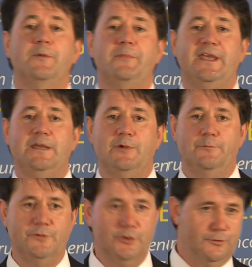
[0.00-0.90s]
it became
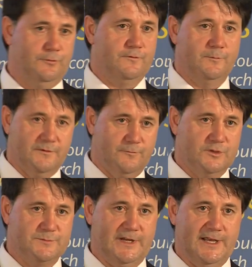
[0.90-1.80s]
immune from
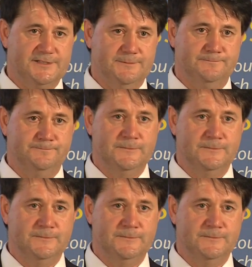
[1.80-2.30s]
enforcement action.